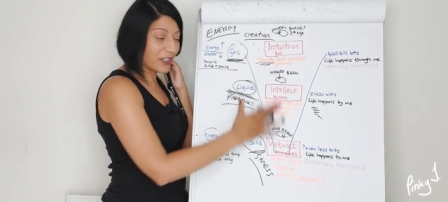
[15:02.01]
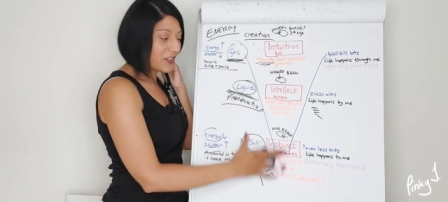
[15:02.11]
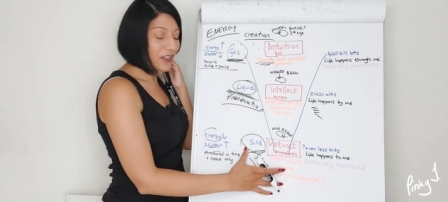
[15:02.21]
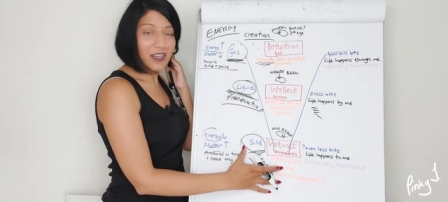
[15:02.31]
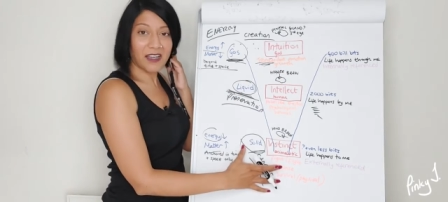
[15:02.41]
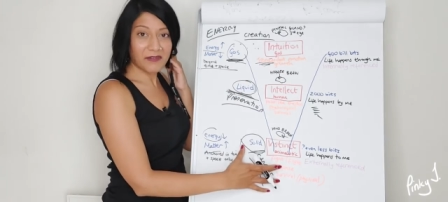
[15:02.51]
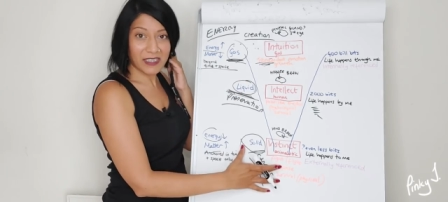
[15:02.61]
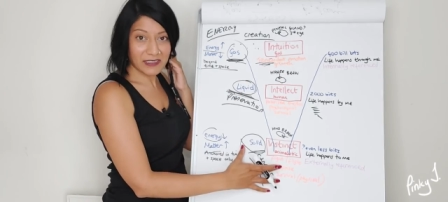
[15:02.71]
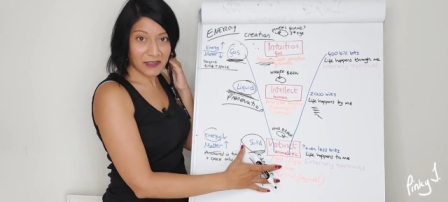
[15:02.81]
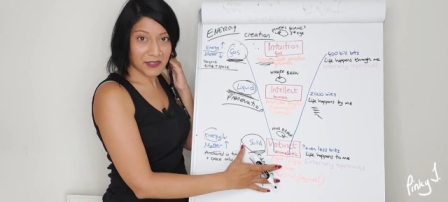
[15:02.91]
So you don't have
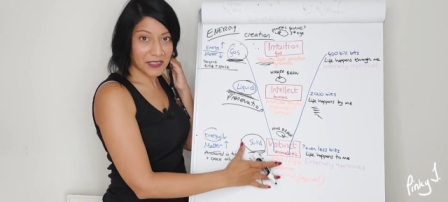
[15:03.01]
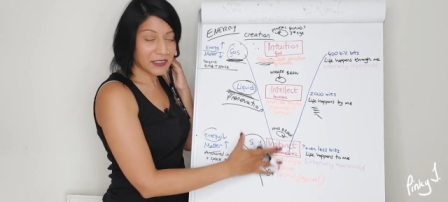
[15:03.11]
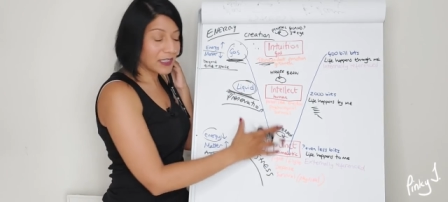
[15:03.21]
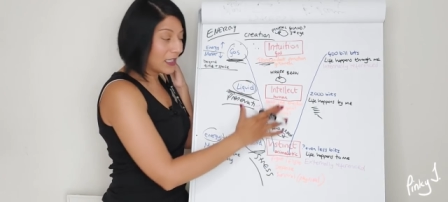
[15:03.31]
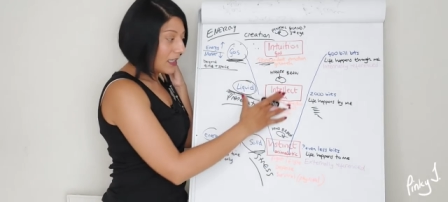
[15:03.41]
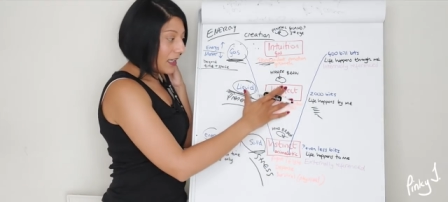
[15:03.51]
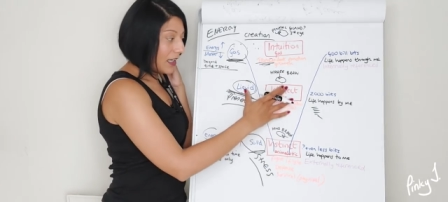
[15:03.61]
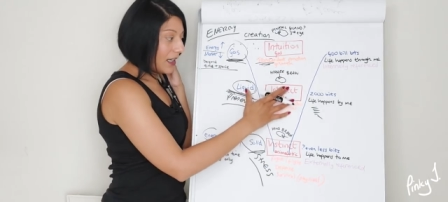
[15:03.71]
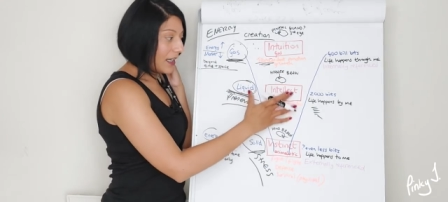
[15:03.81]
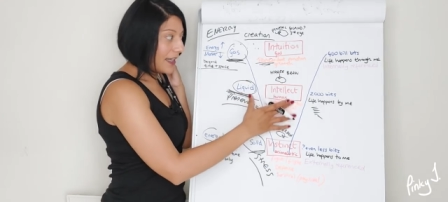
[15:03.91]
that down here.
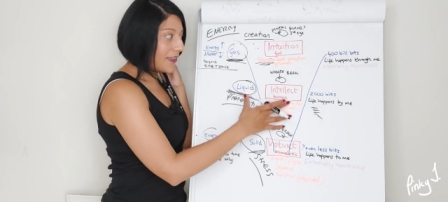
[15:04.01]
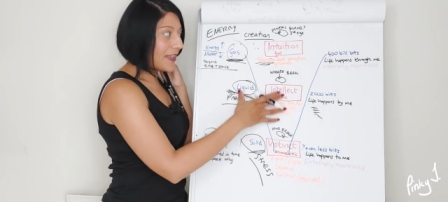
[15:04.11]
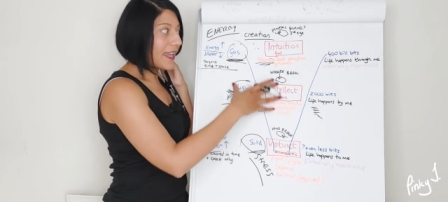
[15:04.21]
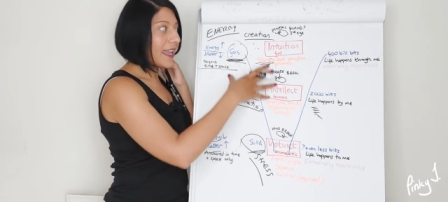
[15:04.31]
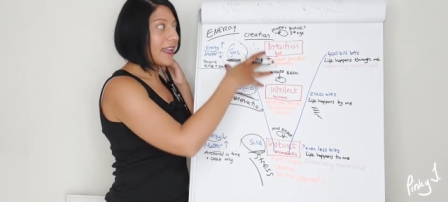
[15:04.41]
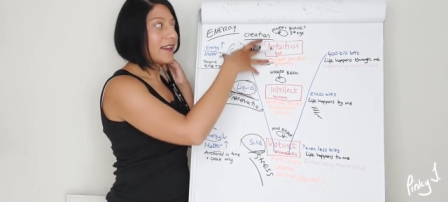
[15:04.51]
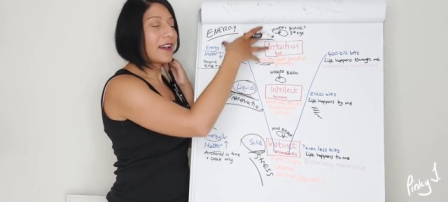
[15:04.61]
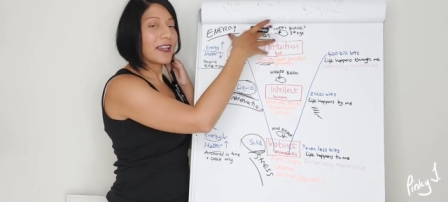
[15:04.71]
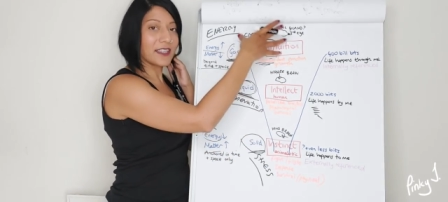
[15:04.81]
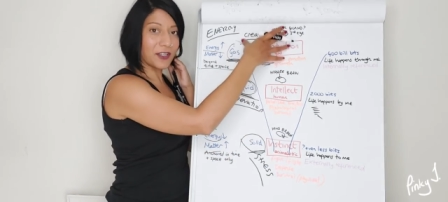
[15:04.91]
Uh, and then
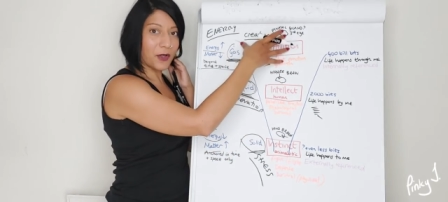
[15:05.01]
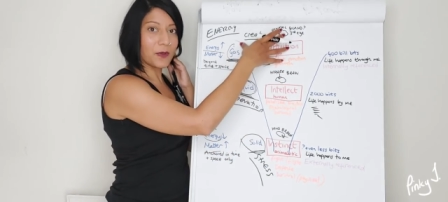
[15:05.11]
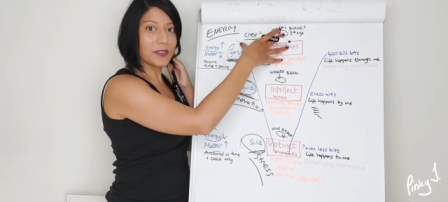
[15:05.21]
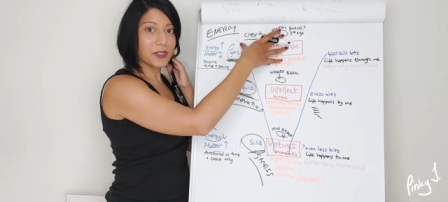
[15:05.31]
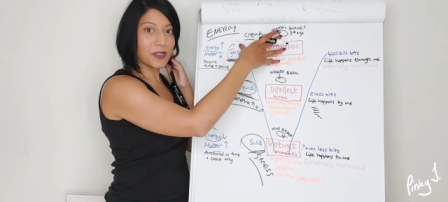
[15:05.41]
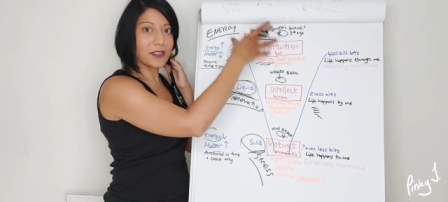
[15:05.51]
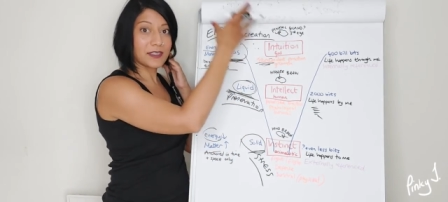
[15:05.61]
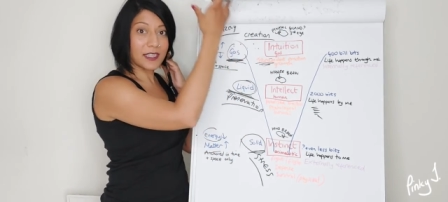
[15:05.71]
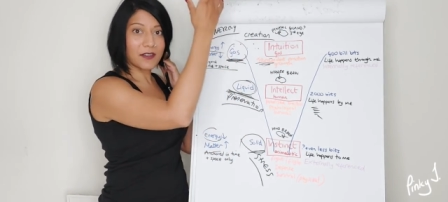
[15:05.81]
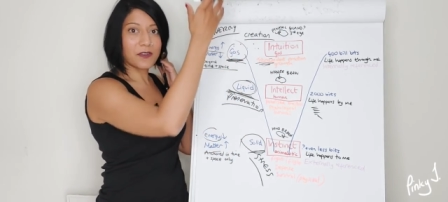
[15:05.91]
I can go into a
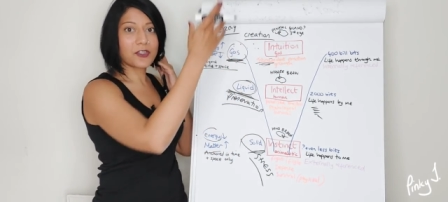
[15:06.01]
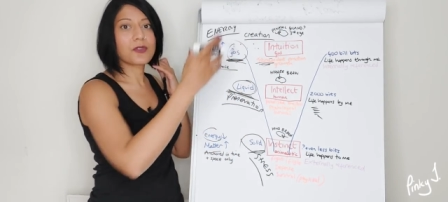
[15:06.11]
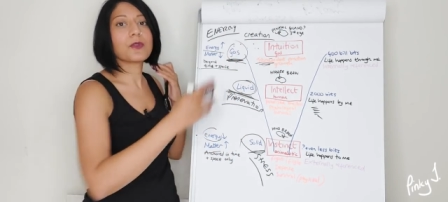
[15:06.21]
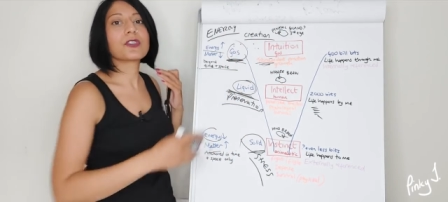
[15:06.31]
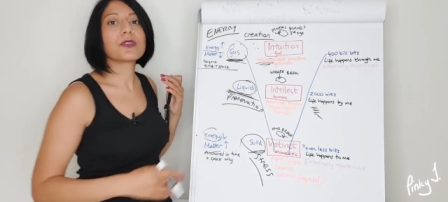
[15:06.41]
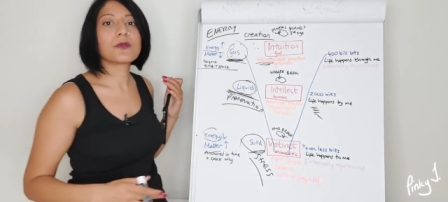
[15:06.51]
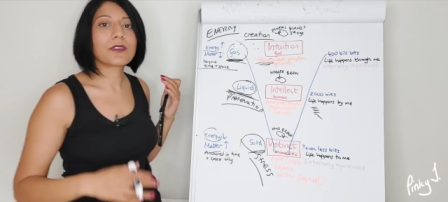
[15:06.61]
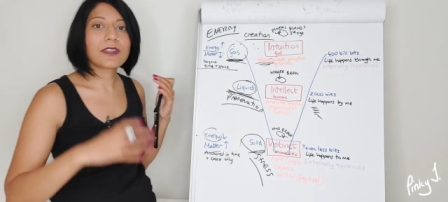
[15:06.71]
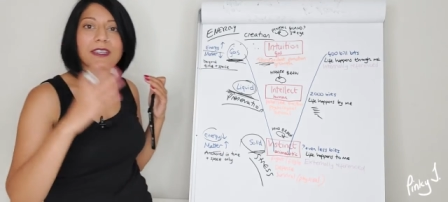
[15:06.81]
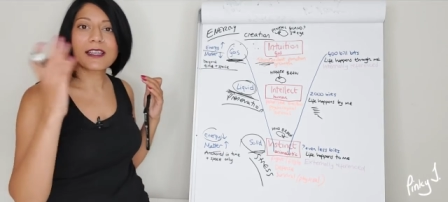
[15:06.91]
state of intuition
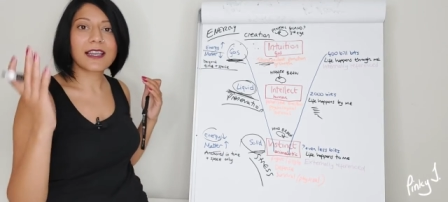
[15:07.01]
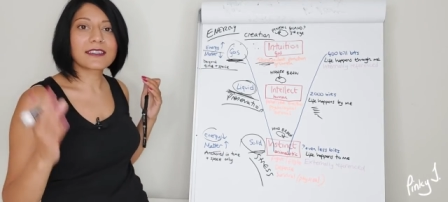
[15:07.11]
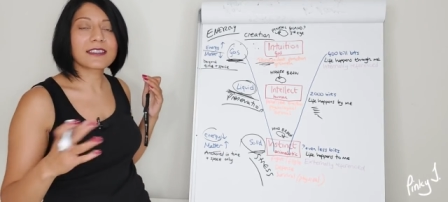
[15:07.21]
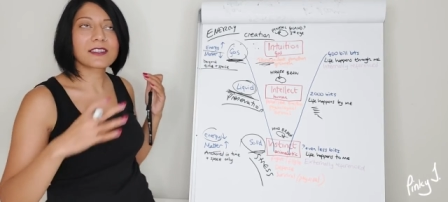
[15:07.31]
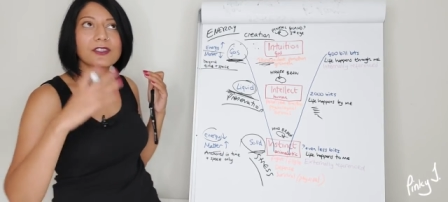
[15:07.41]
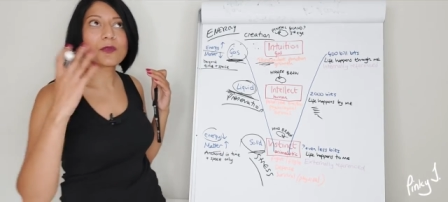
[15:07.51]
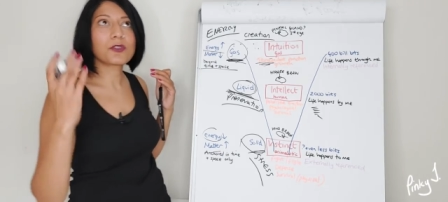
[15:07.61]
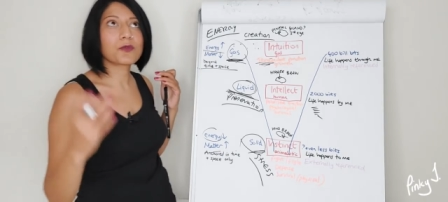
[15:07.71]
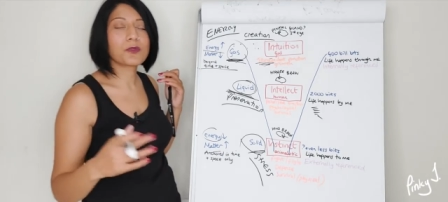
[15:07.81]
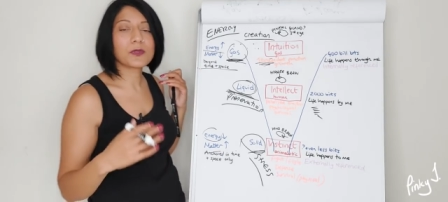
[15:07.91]
where I can access so
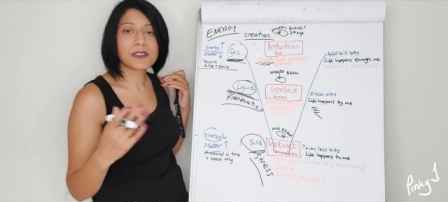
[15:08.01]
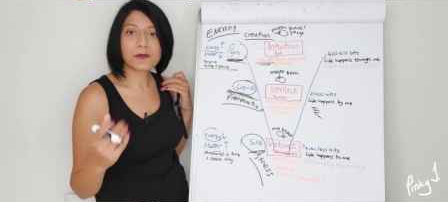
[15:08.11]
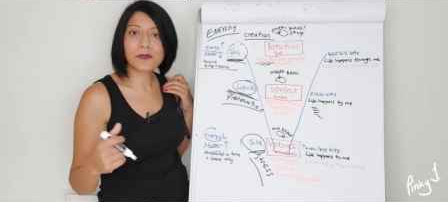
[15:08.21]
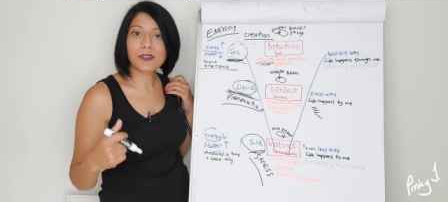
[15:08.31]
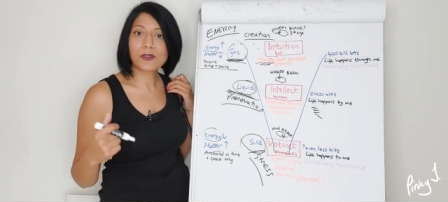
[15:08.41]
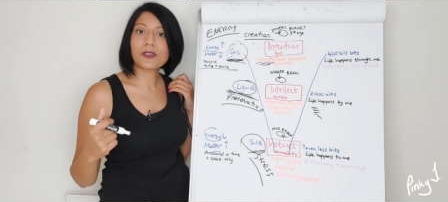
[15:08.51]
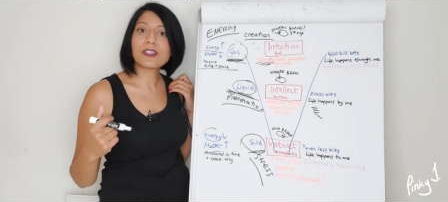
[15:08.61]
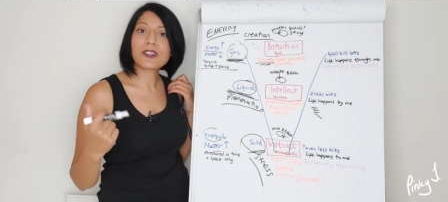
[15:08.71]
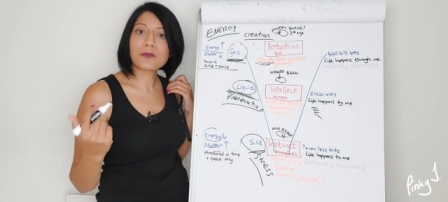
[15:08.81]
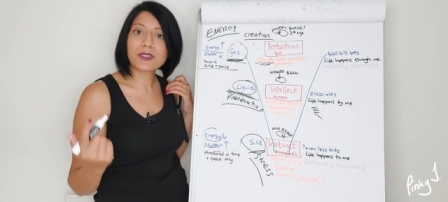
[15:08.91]
much more wisdom and
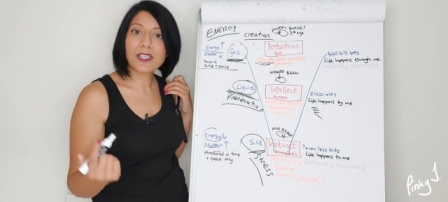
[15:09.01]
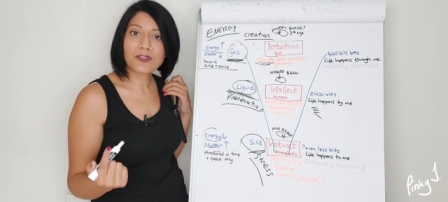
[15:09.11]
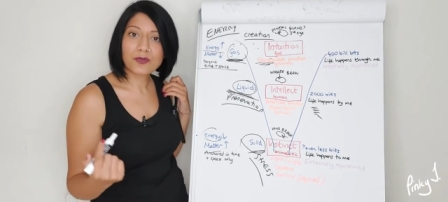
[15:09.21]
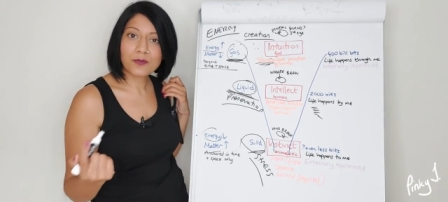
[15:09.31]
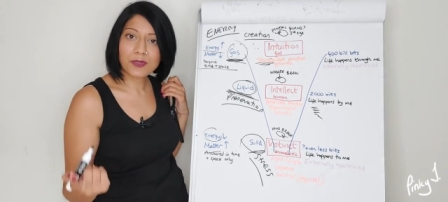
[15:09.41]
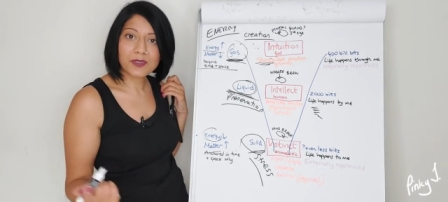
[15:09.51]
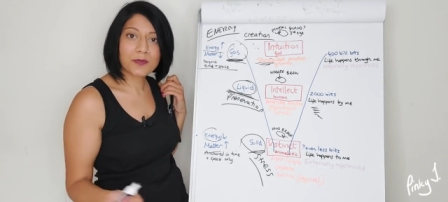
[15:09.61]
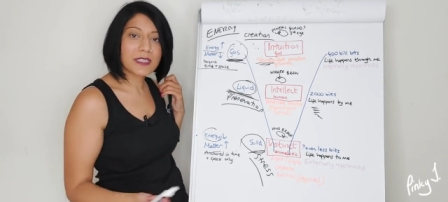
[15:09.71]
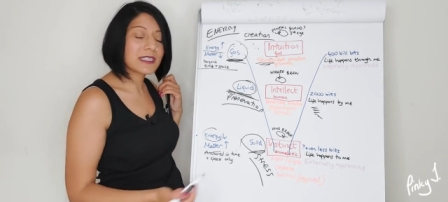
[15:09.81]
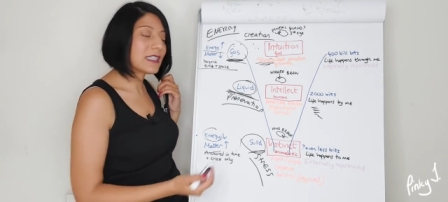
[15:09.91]
knowledge and potential and
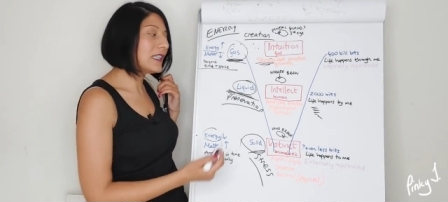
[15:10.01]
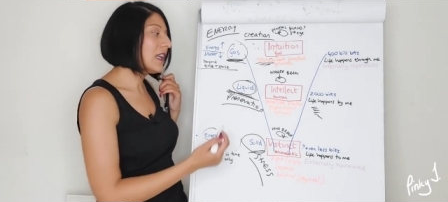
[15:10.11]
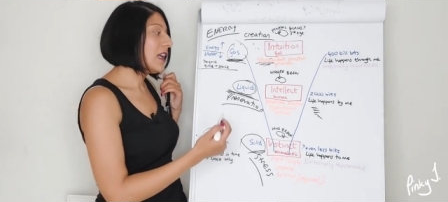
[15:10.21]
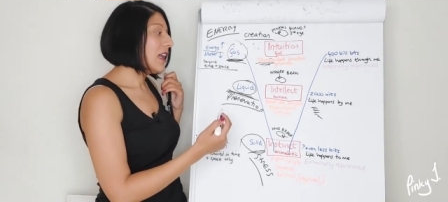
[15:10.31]
possibility.